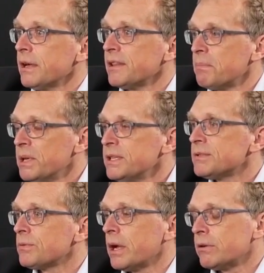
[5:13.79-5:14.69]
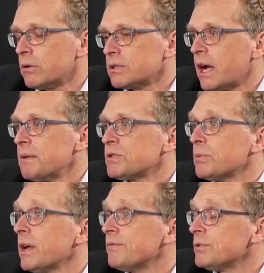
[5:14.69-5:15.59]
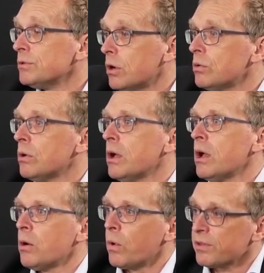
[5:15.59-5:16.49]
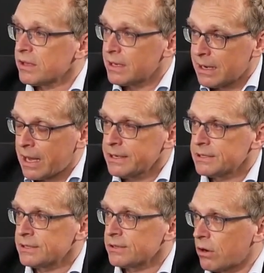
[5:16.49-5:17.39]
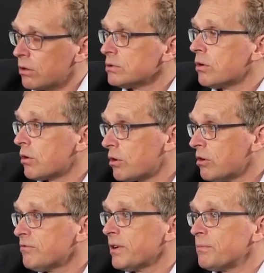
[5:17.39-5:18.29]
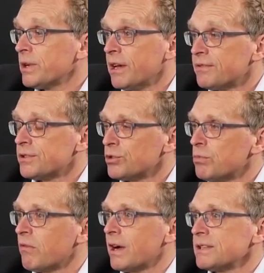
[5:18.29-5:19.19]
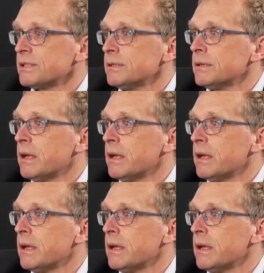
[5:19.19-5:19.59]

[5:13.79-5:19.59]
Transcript: And that means at all times we have to know whether the light is on or off, and we have to supervise it.